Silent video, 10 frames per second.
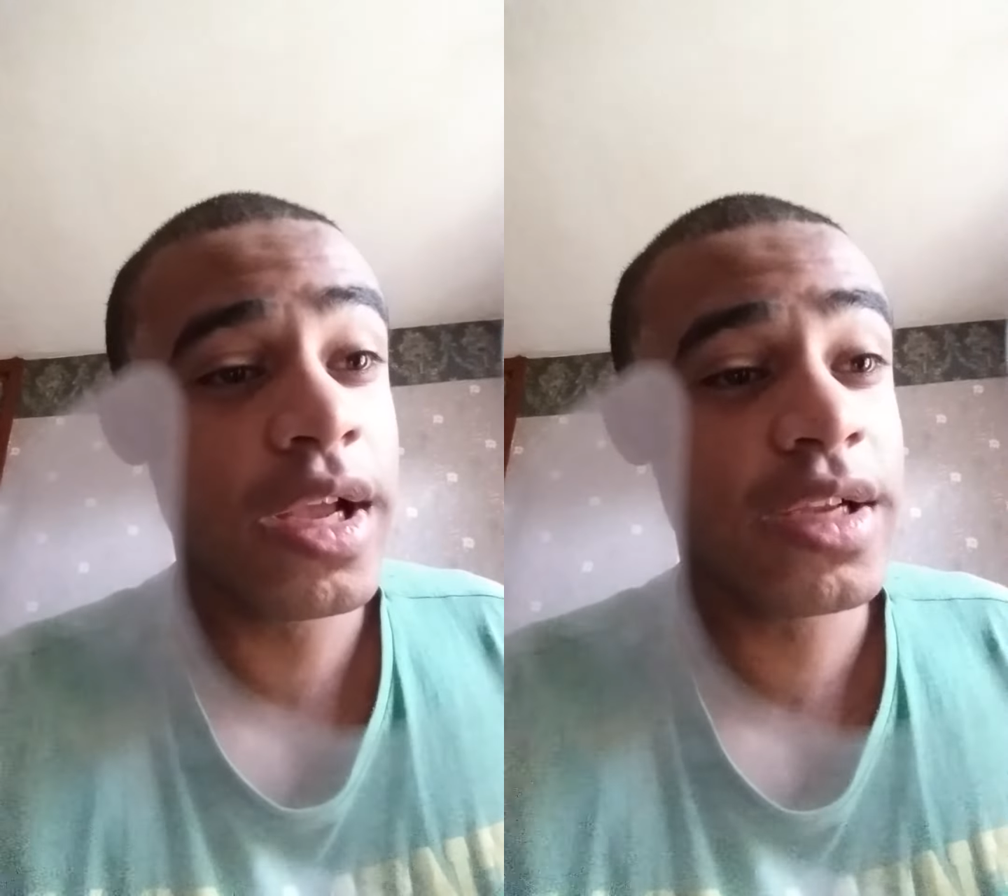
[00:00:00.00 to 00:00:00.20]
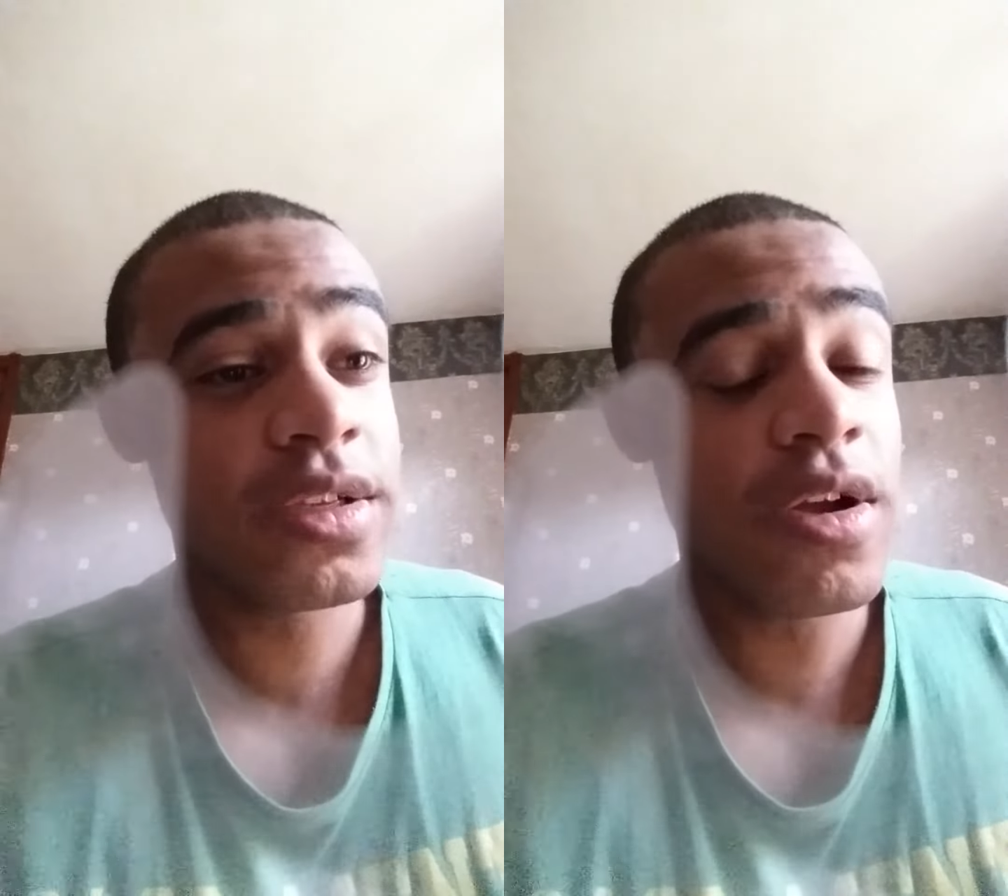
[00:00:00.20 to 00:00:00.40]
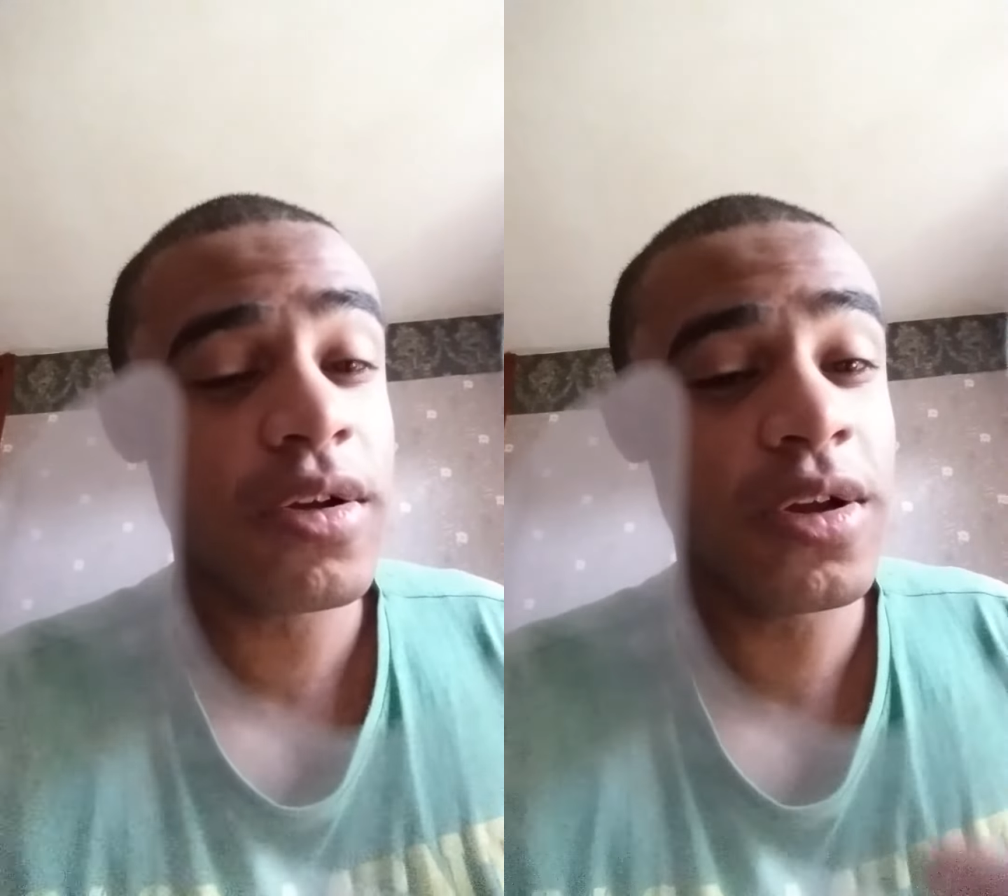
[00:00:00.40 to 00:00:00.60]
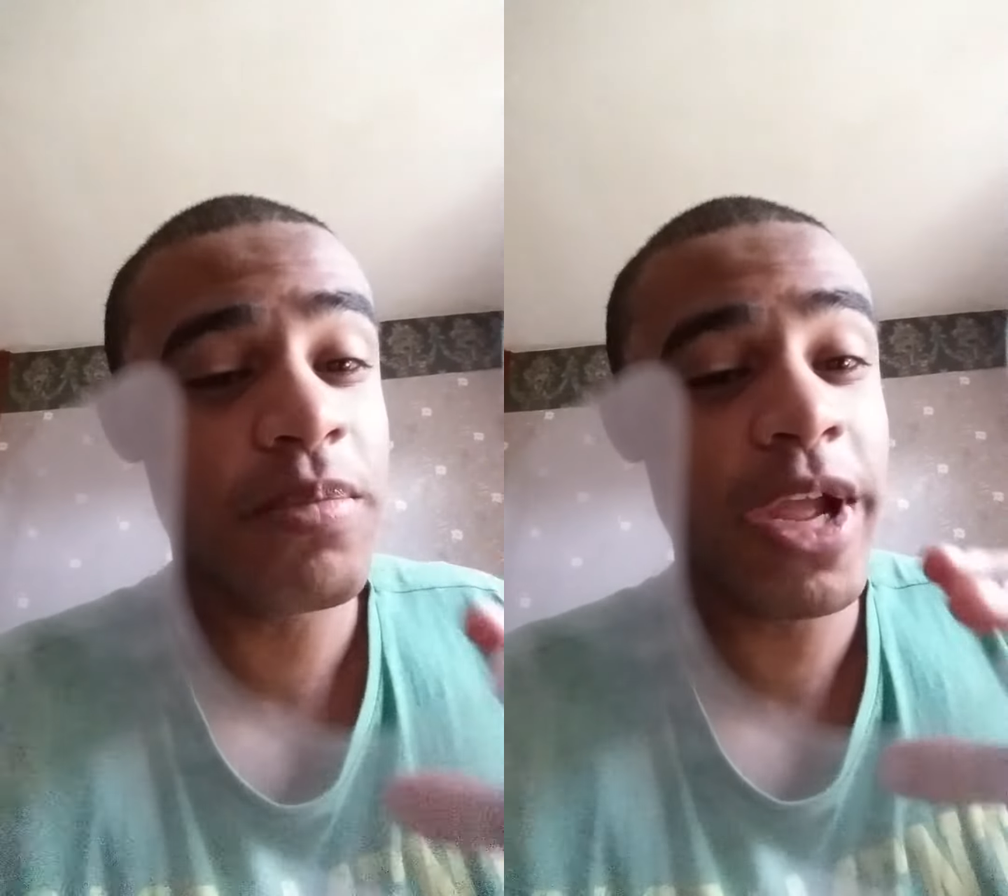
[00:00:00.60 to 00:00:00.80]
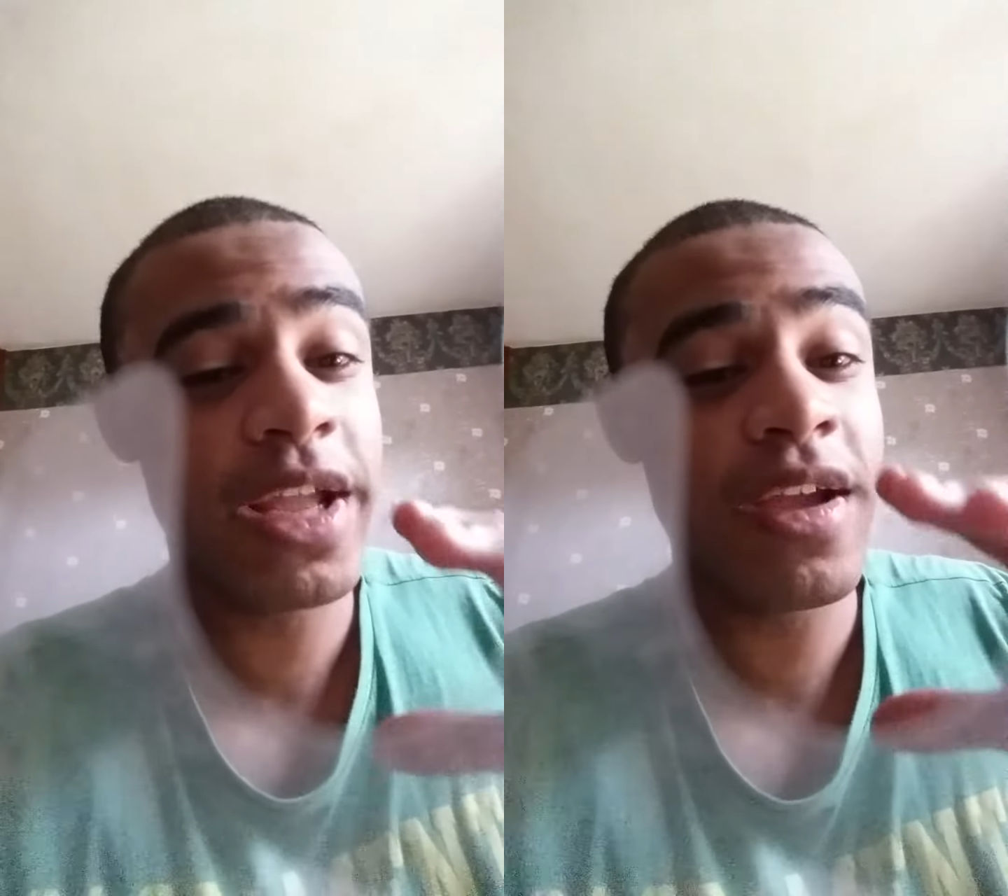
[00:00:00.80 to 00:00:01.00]
It's not going
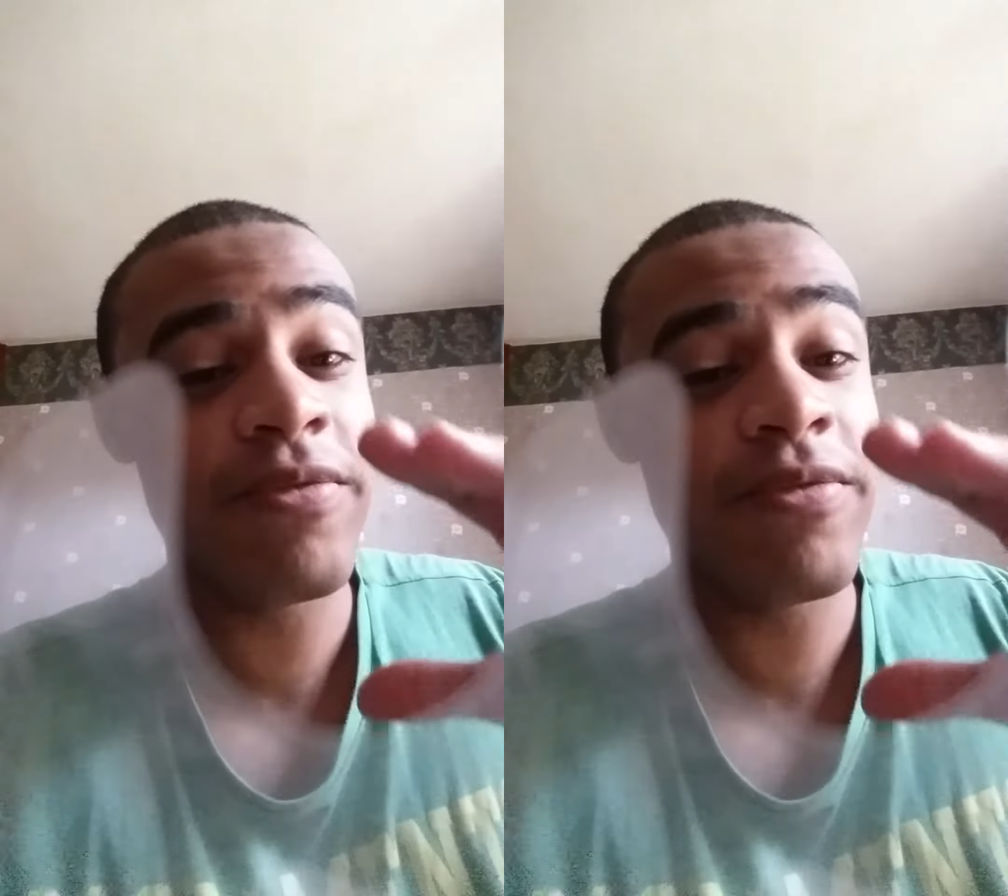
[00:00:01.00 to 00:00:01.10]
to make